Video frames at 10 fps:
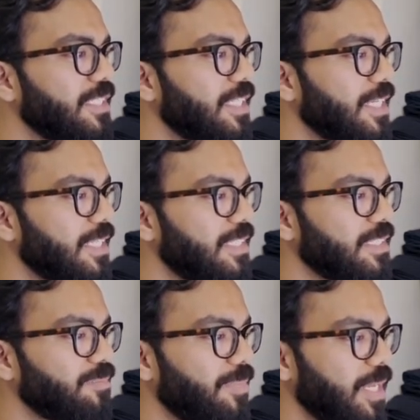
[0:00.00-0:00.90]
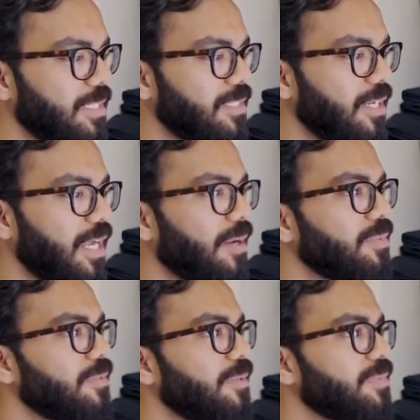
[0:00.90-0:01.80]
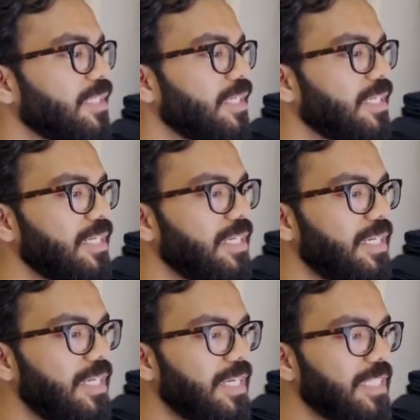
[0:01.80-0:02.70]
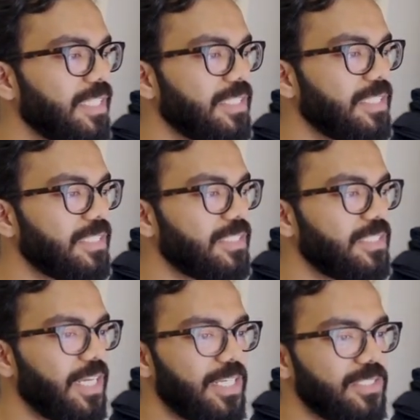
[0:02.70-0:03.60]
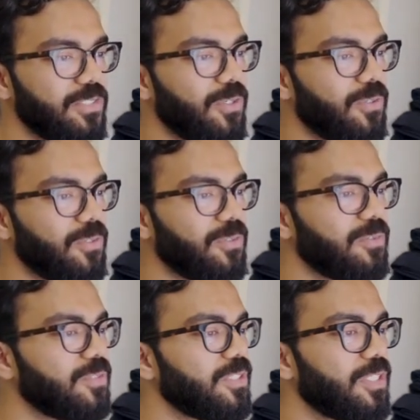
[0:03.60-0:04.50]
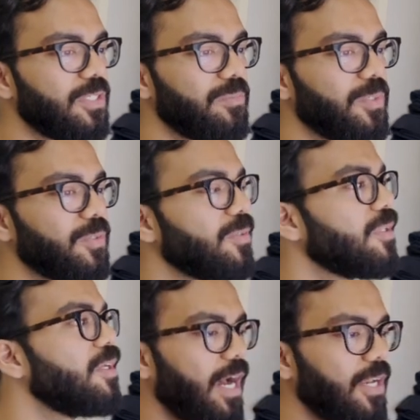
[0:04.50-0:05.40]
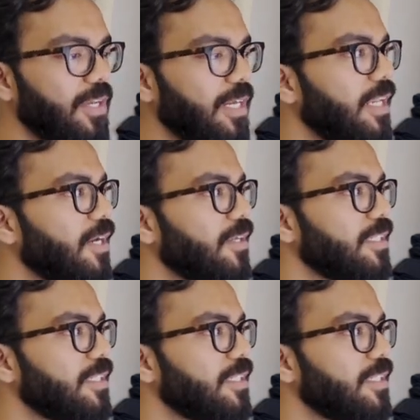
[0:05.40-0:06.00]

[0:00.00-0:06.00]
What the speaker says: see there's pace.apps website. Then there's Chain Zoku, Sticker Mule, and you can click on